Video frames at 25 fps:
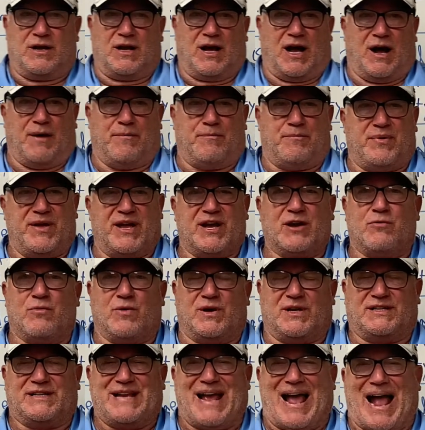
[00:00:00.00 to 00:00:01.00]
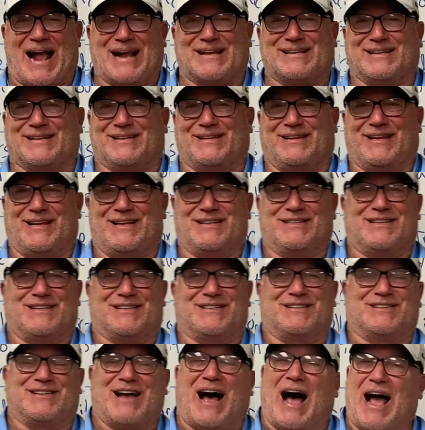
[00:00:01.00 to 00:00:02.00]
A big one tactically is the
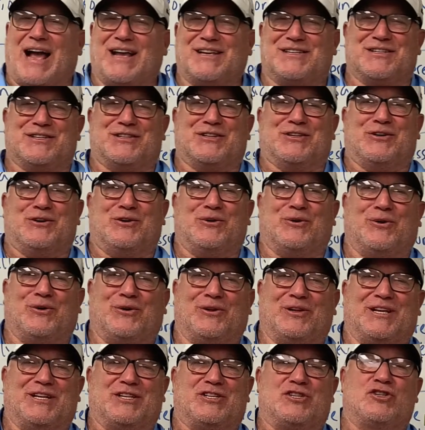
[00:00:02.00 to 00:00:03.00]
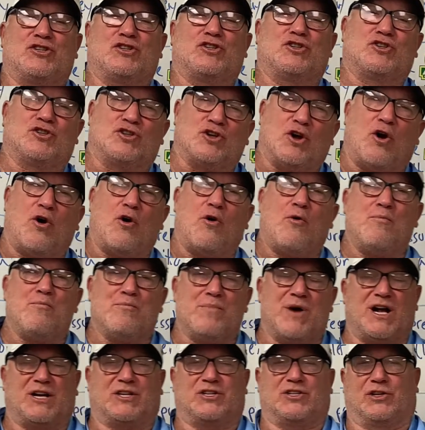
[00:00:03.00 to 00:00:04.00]
size of the goal is so
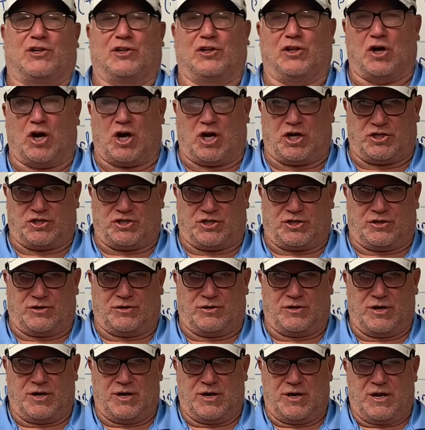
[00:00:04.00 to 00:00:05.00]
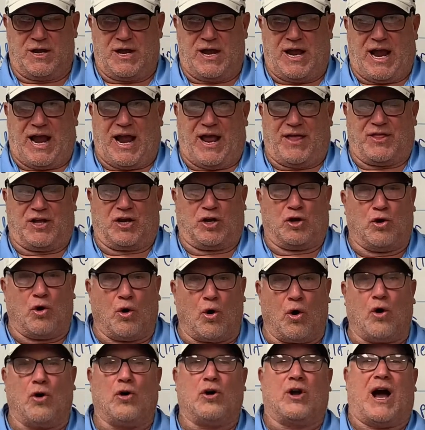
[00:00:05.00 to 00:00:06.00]
much larger, and the
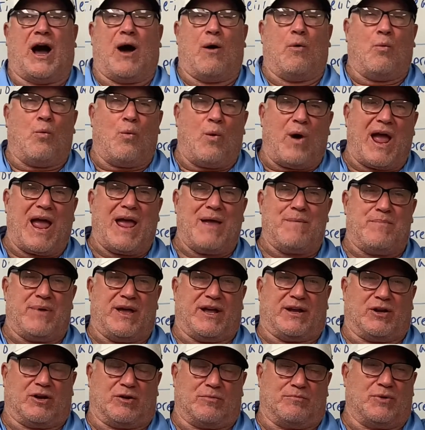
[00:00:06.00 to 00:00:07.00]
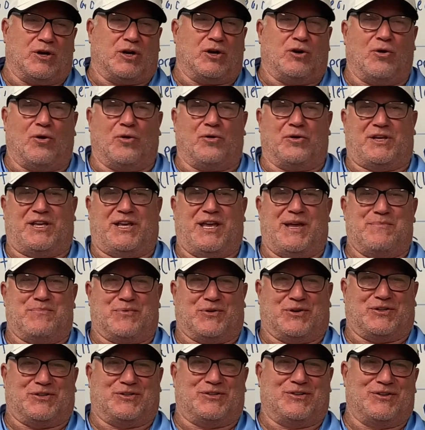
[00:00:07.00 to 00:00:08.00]
goal got way bigger, but
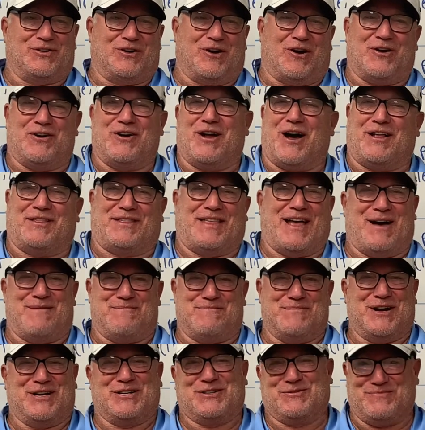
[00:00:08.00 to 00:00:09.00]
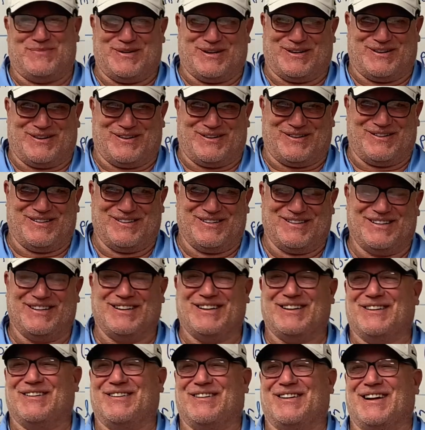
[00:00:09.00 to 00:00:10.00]
goalkeepers are not that much bigger,
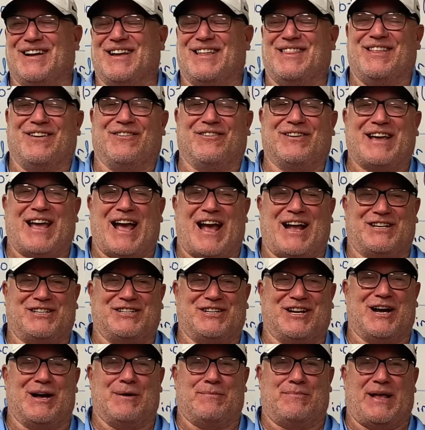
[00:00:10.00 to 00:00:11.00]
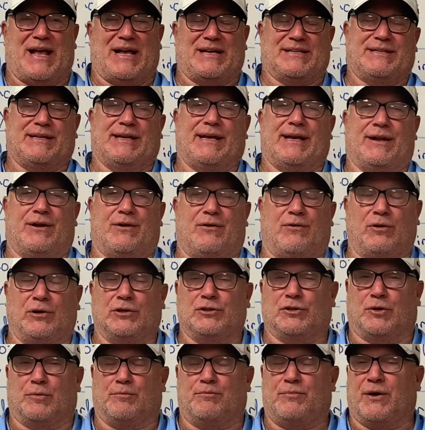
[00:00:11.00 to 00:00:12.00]
and they'll catch up as they get
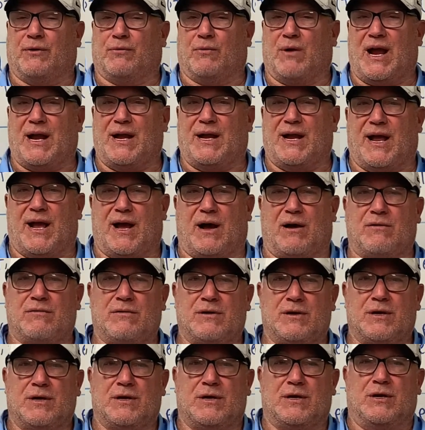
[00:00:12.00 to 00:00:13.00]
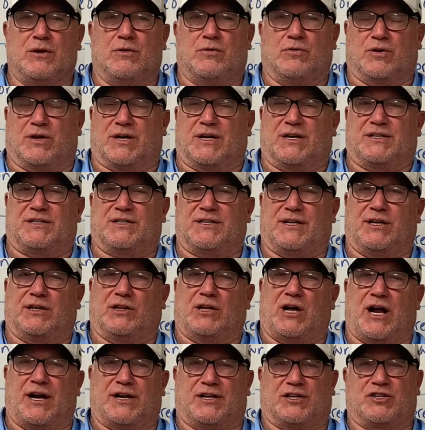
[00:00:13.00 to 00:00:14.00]
older. But right now, we're going to see a
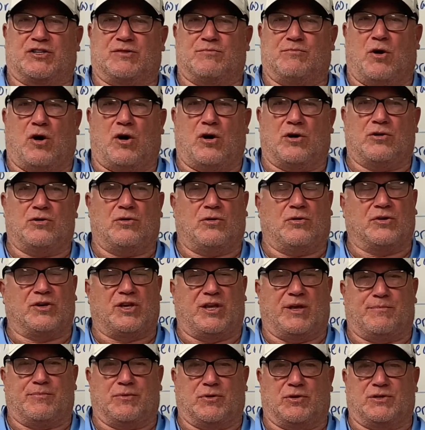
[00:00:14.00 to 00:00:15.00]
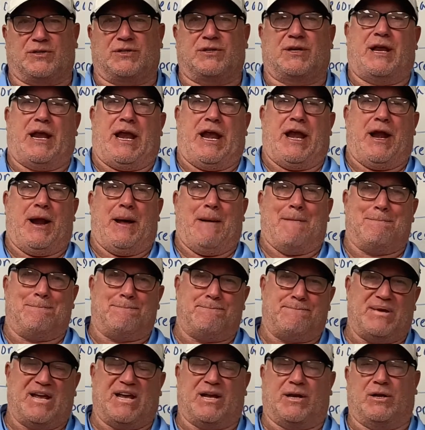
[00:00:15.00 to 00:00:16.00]
lot of small goalkeepers in a
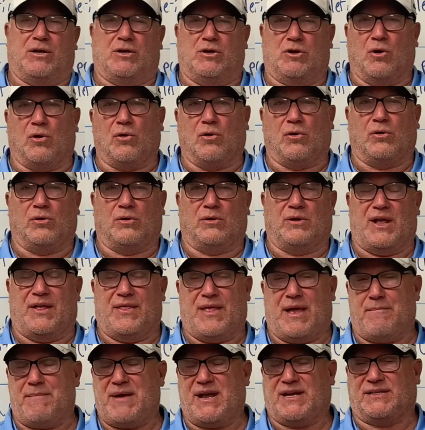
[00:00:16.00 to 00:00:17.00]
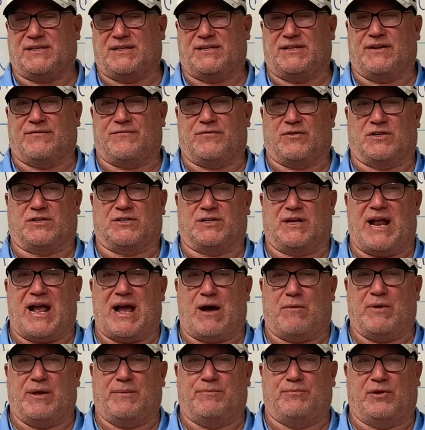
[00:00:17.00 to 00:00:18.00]
big goal, and that makes a difference in how
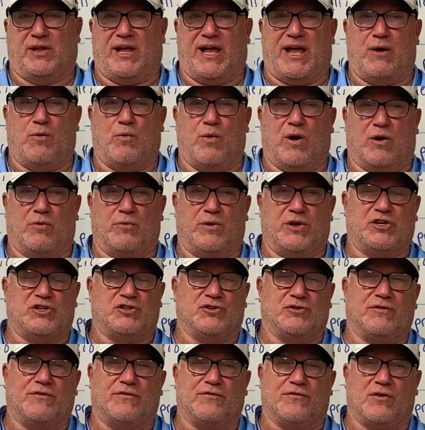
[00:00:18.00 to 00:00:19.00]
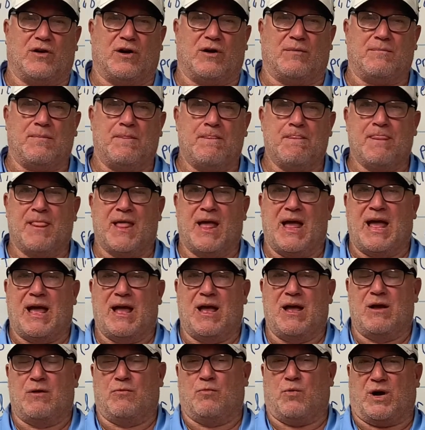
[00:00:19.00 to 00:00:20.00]
we play, where we shoot from,
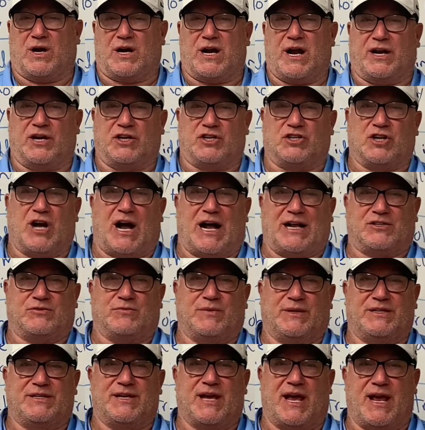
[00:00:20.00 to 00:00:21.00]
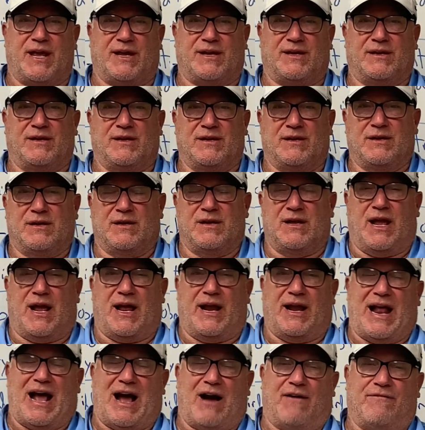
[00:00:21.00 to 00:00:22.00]
what kind of shots we take, and
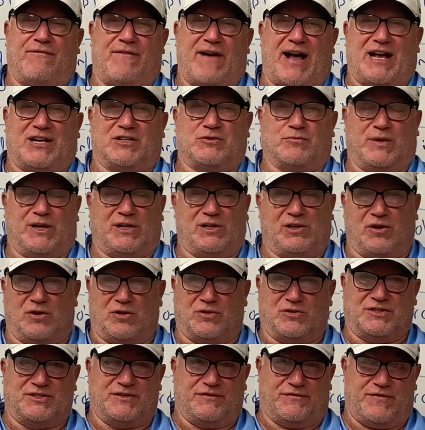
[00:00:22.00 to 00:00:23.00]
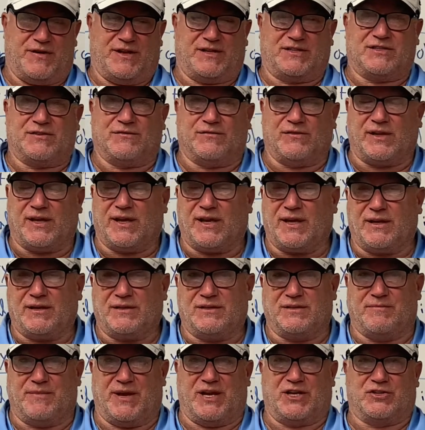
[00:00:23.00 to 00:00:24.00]
how fast we close defensively
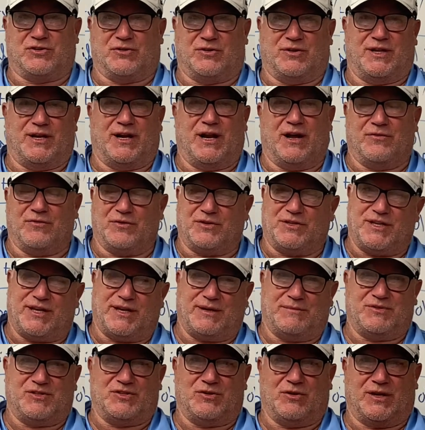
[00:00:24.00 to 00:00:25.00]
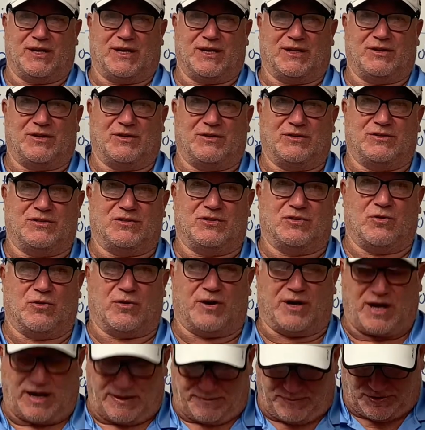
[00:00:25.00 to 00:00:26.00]
to make sure that other teams don't get those
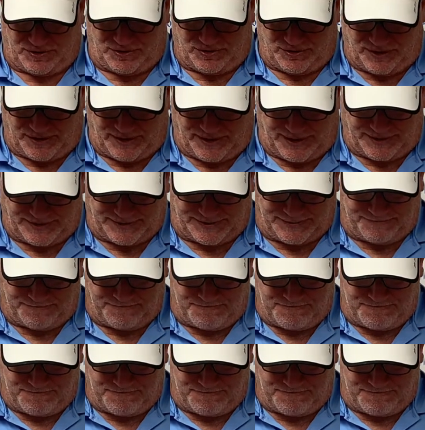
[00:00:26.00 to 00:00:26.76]
scoring opportunities.